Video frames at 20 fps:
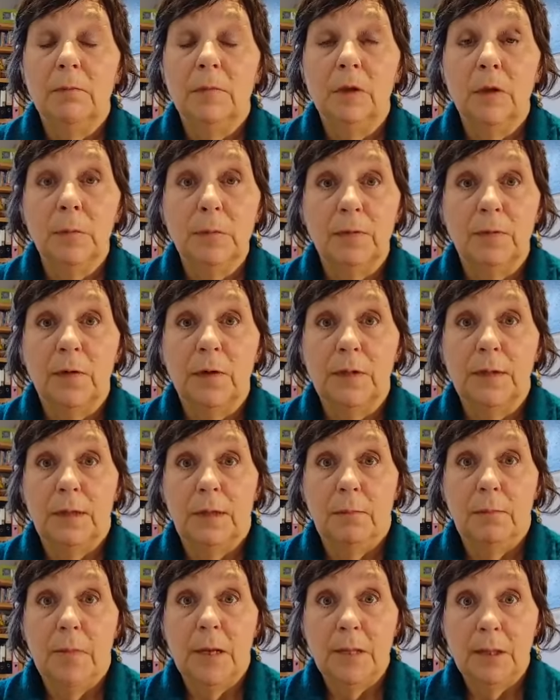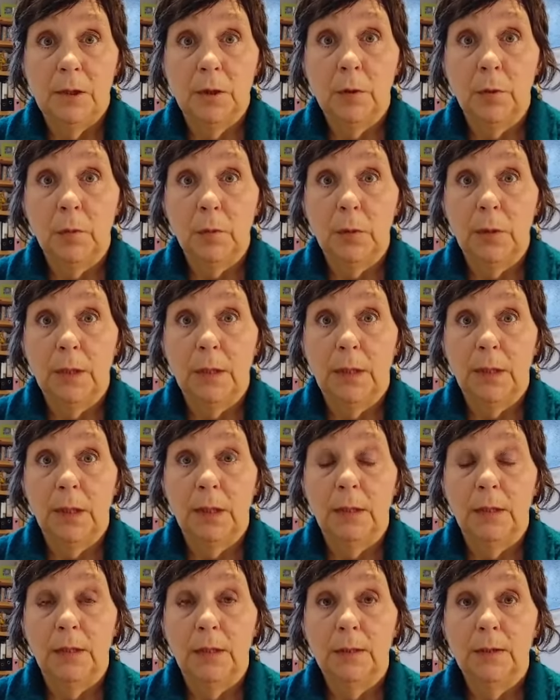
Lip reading: supervising and mentoring